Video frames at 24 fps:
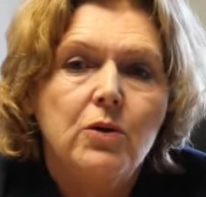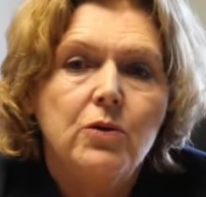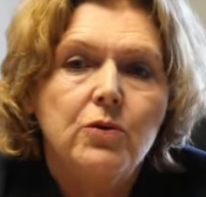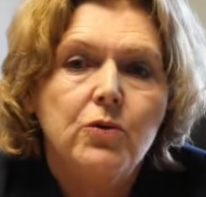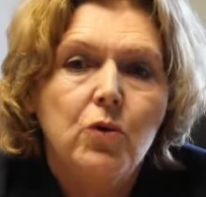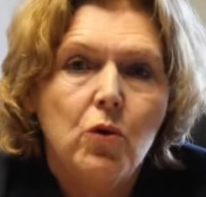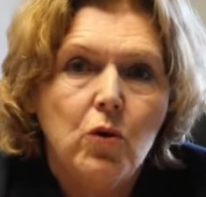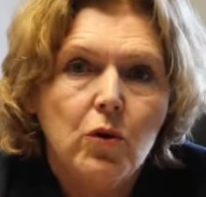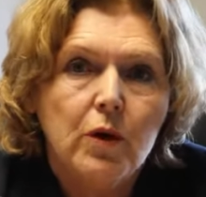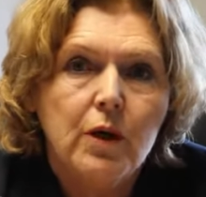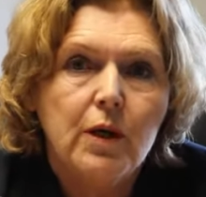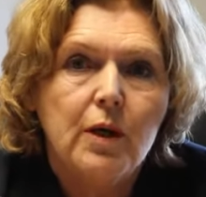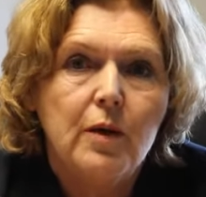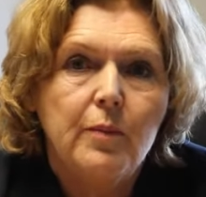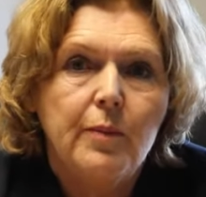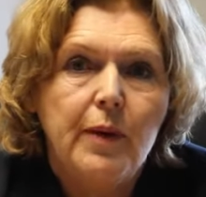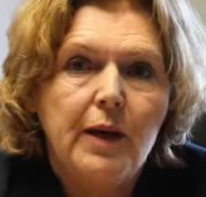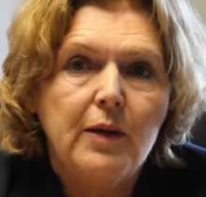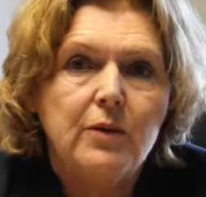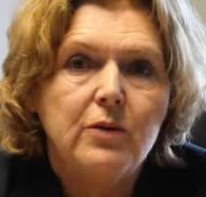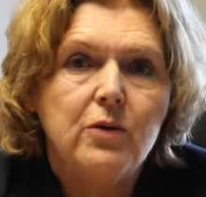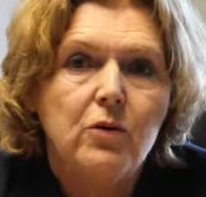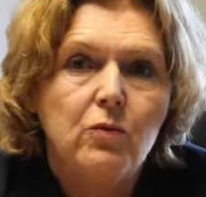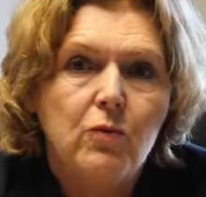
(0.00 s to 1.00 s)
talking
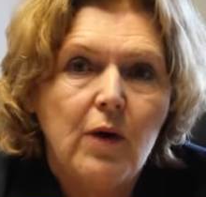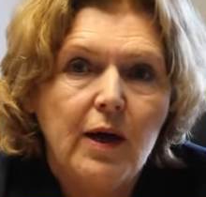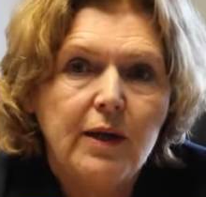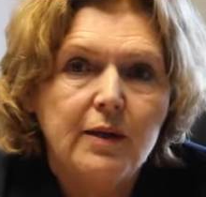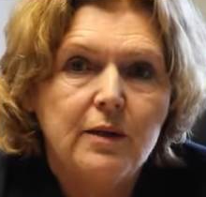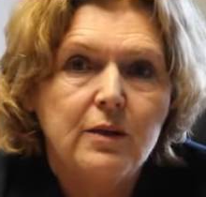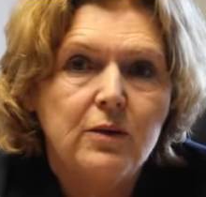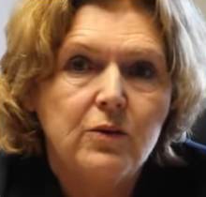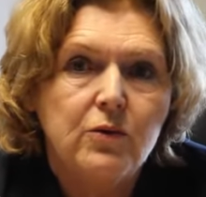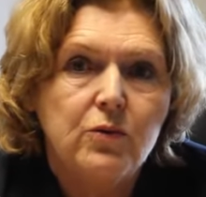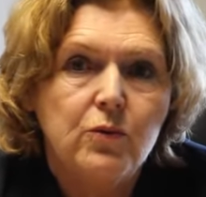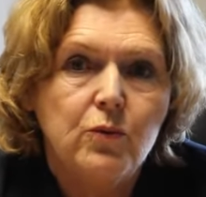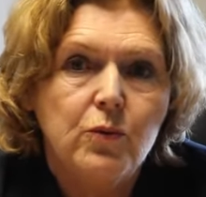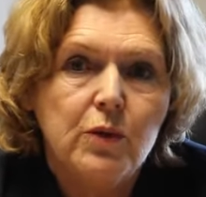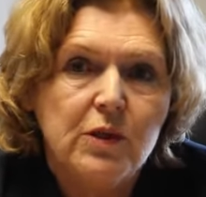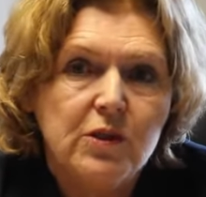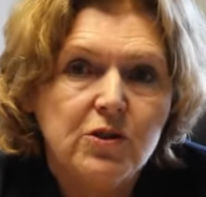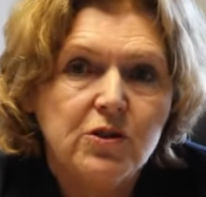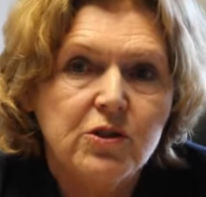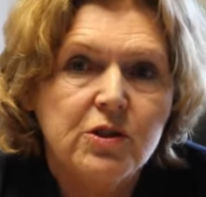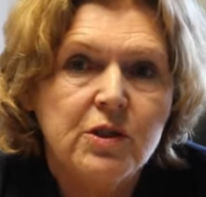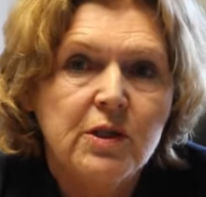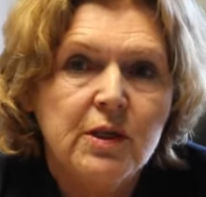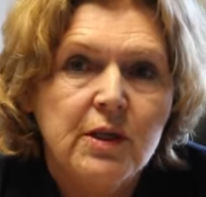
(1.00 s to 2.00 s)
about the rights to
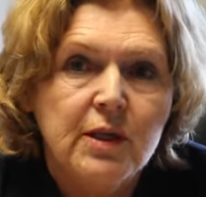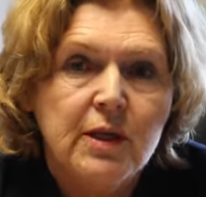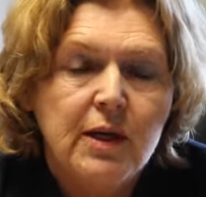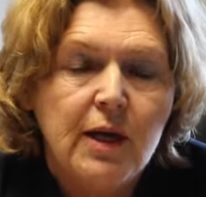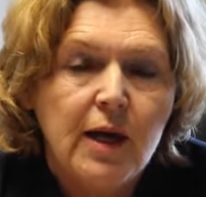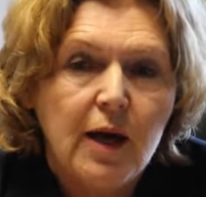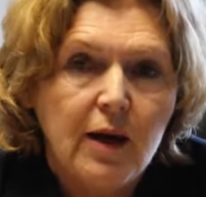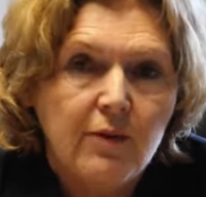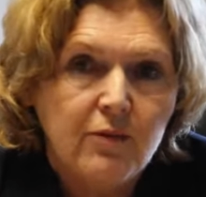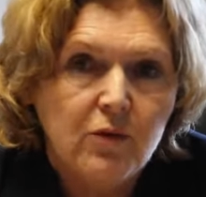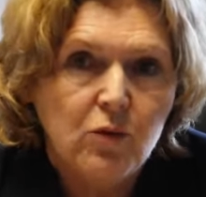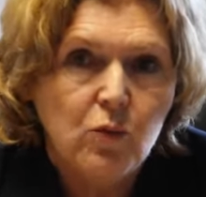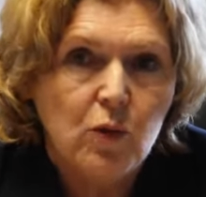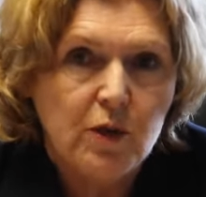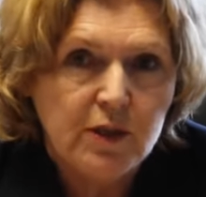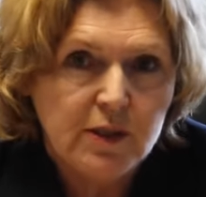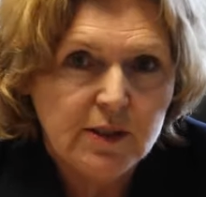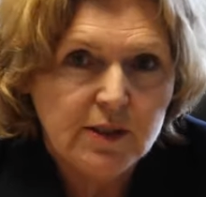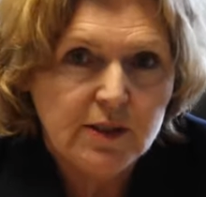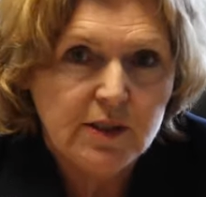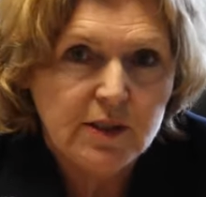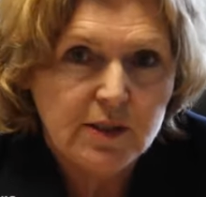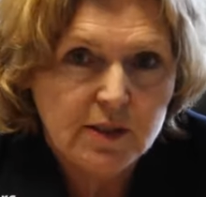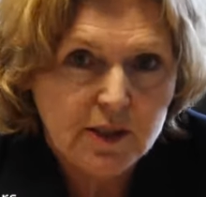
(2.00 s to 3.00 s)
which everyone
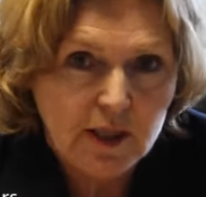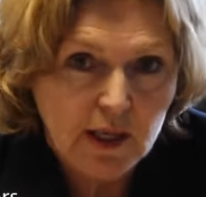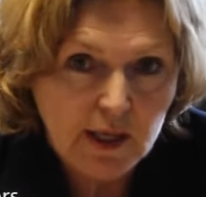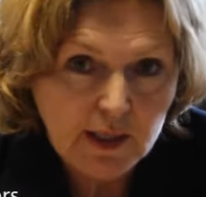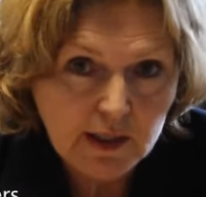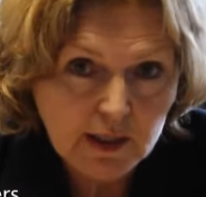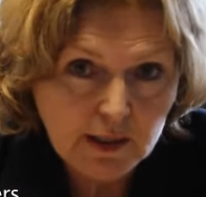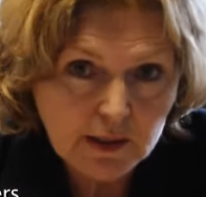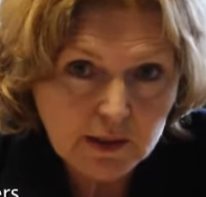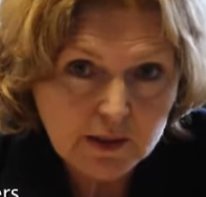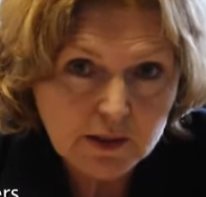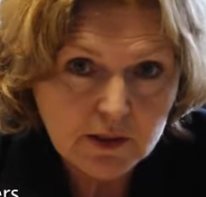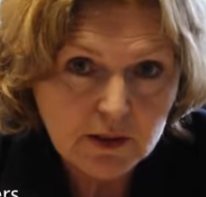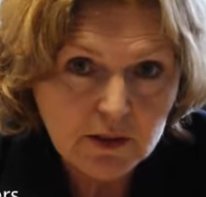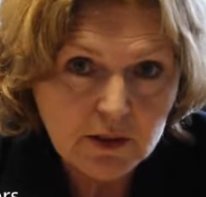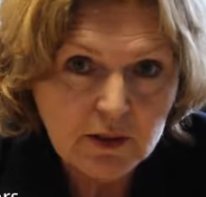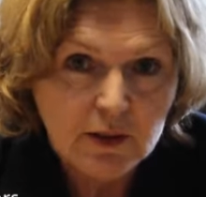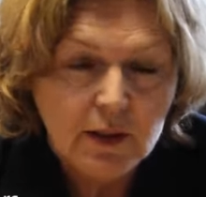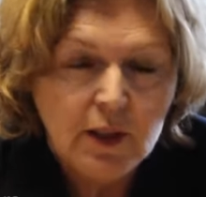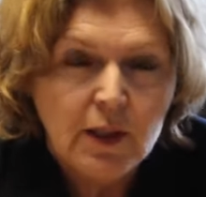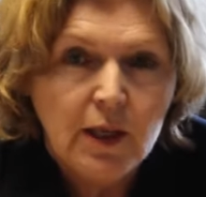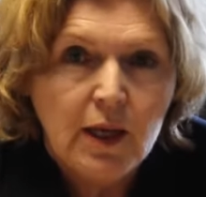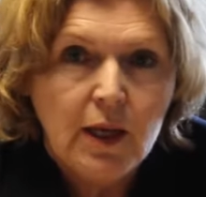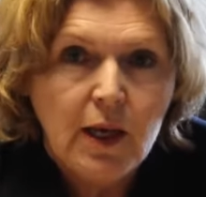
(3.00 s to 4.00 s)
is entitled to,